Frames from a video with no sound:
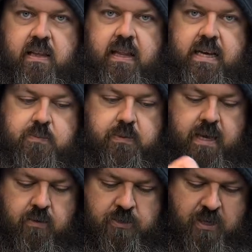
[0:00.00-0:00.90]
Lay's
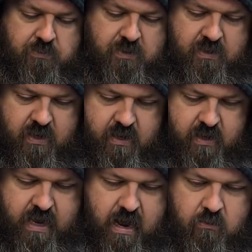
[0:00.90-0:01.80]
potato chips,
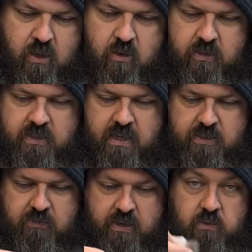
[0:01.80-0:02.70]
Outlaw
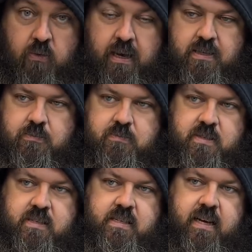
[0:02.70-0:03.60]
accessories. Oh, I got some
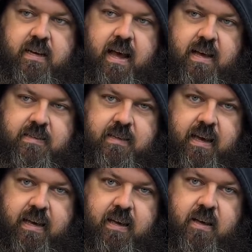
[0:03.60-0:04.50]
sick ass
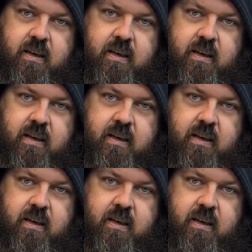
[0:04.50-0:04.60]
like